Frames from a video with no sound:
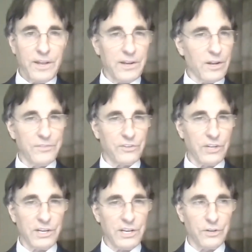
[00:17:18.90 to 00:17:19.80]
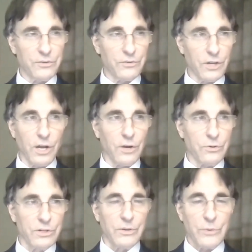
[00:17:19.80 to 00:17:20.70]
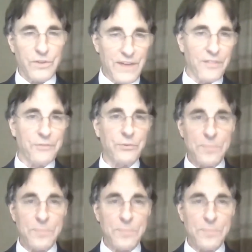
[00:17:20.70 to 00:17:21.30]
And all of a sudden he goes, oh, we found